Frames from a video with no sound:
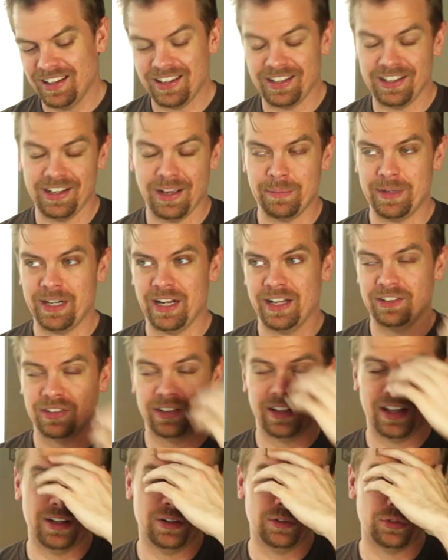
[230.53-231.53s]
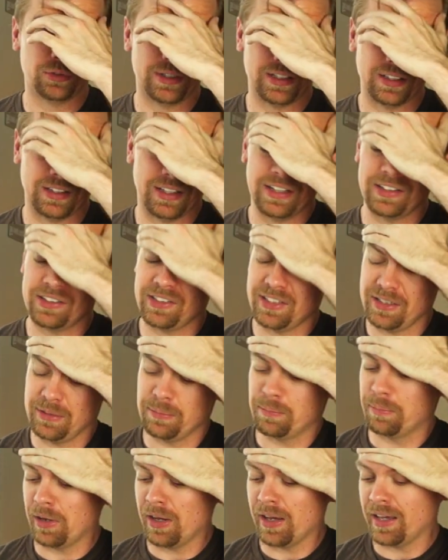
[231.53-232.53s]
I mean, I don't drink a lot of tea,
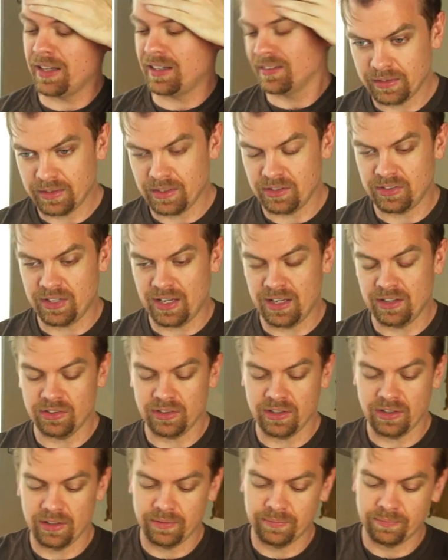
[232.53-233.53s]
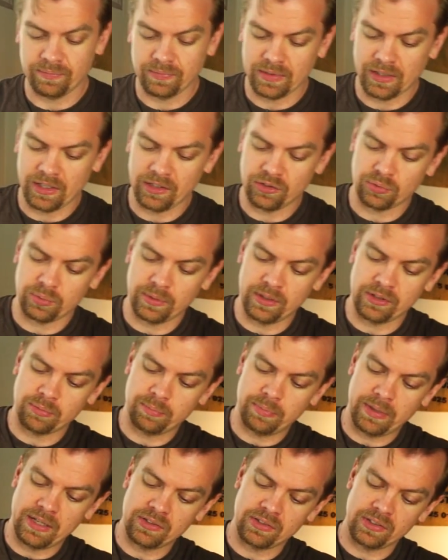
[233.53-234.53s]
but this has a nice
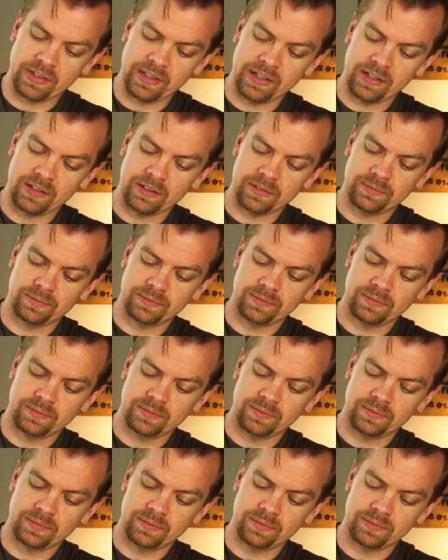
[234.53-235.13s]
rich base layer.